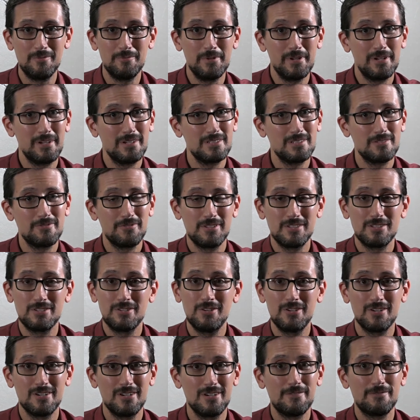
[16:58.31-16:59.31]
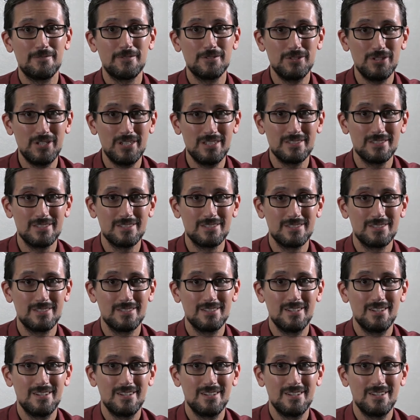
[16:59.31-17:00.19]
because if it's good enough for Jesus,